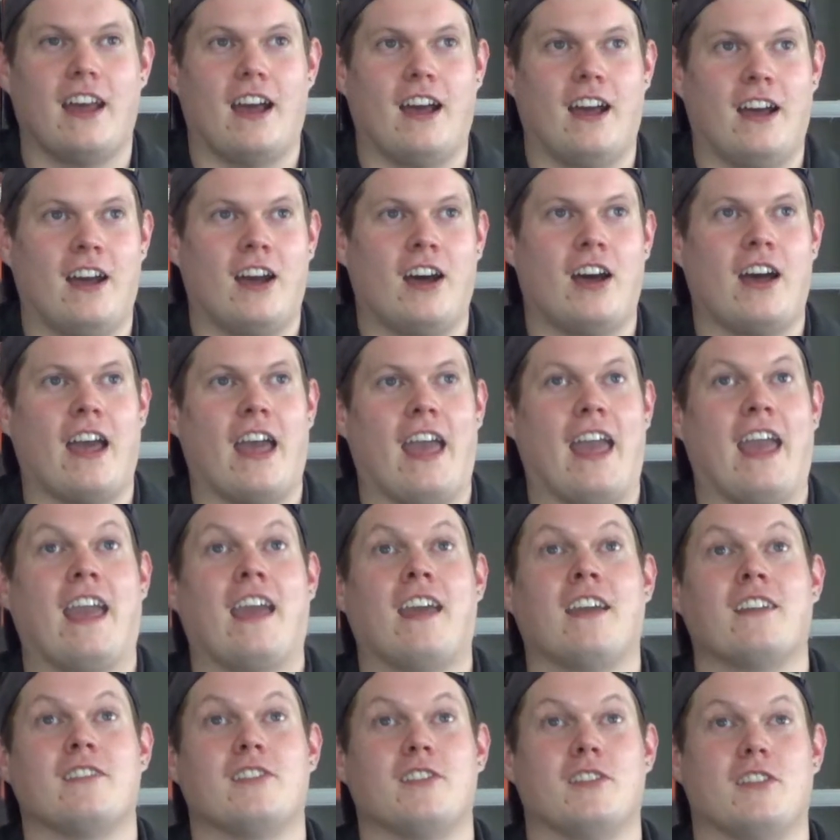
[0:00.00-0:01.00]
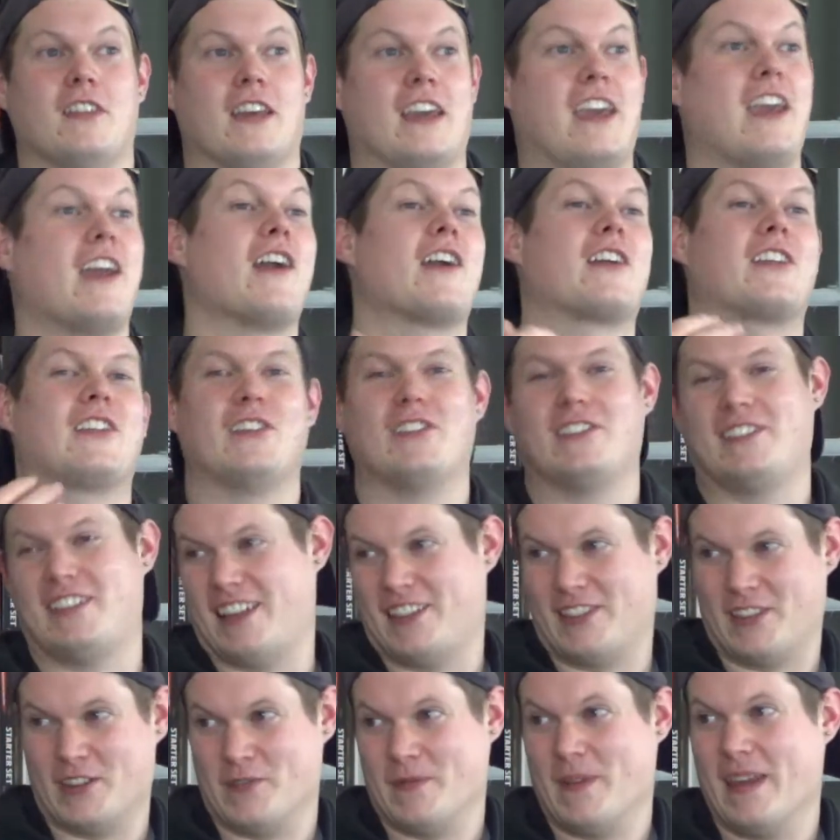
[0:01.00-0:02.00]
and the characters
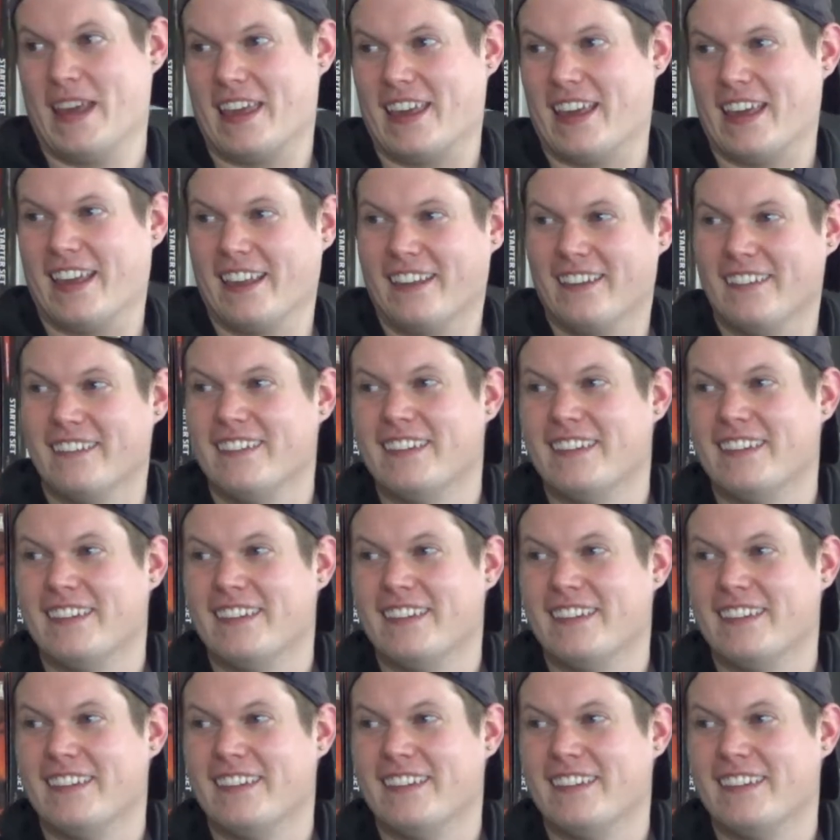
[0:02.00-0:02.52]
that they're making.